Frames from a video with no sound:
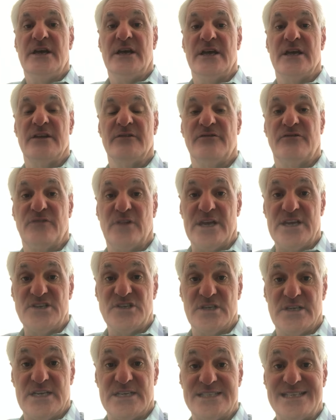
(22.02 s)

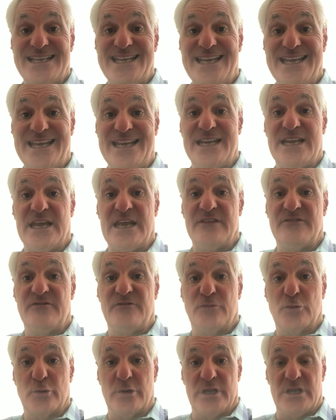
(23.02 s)
Inflation has hit a
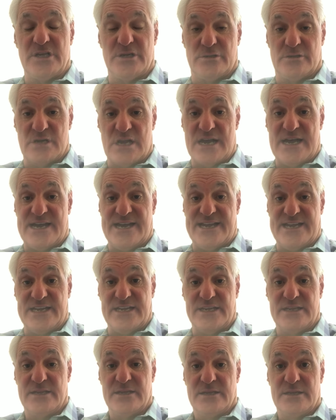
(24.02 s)
40 year
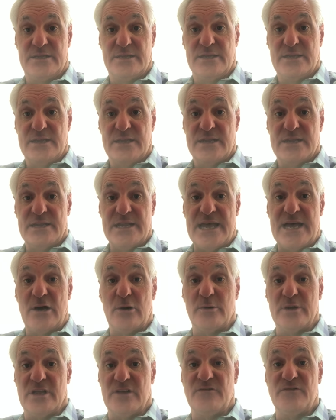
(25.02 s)
high.
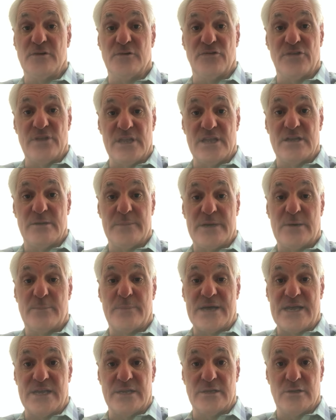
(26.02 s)
Now, if you're thinking about
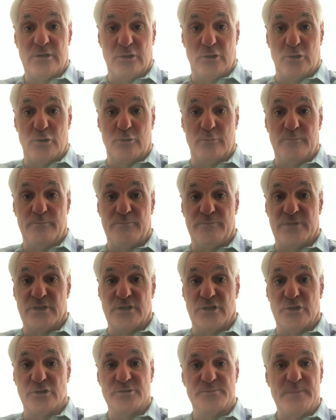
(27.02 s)
buying a home, the
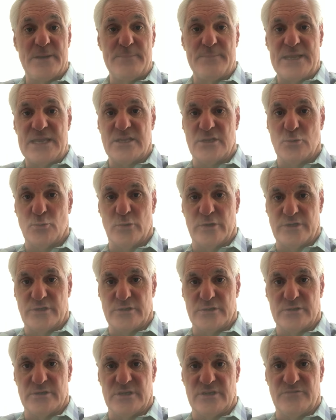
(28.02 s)
news may make you
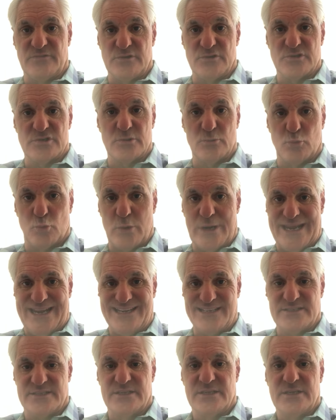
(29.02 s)
wonder if you should
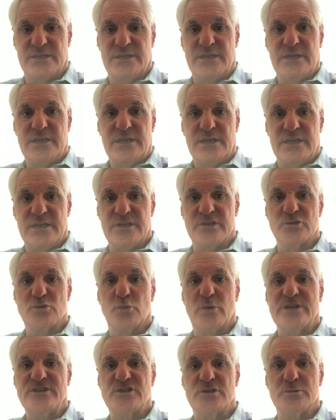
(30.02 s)
wait here's
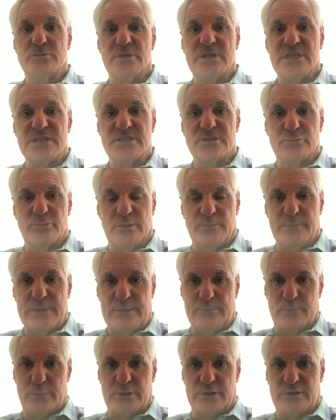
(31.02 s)
what you need to
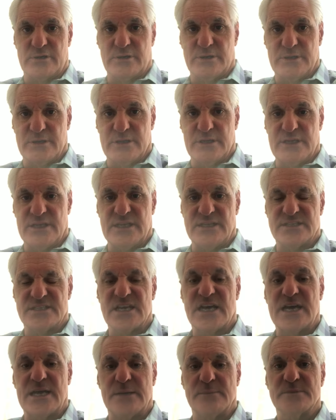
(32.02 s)
remember. In
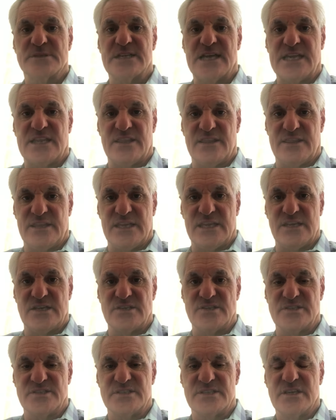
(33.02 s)
times like
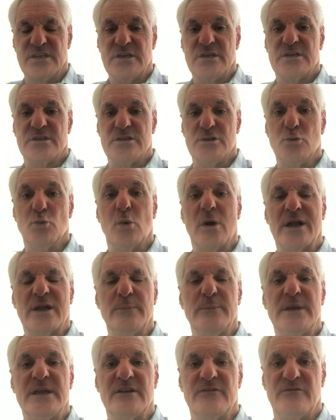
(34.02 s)
these, you want
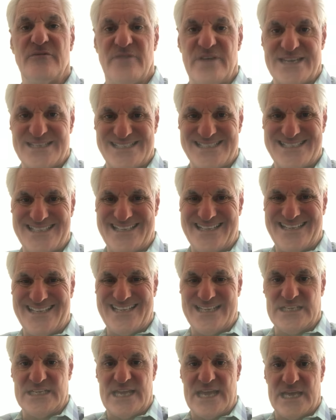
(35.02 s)
to be invested
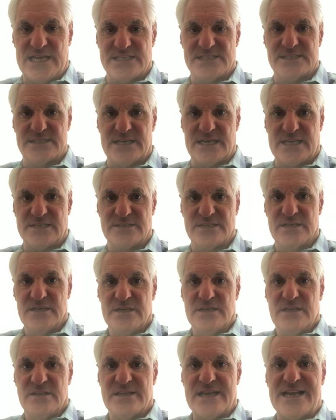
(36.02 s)
in an asset
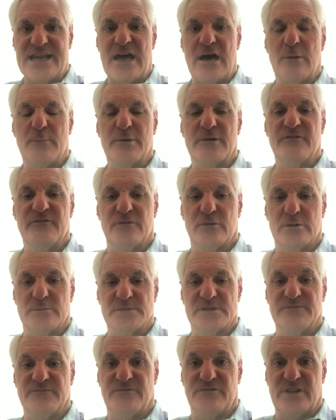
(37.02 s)
that
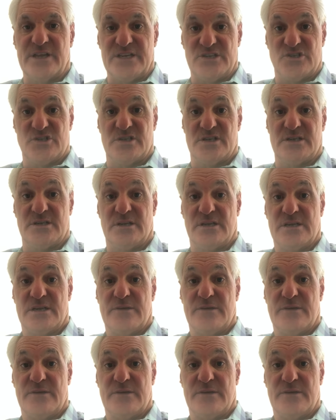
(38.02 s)
outperforms inflation.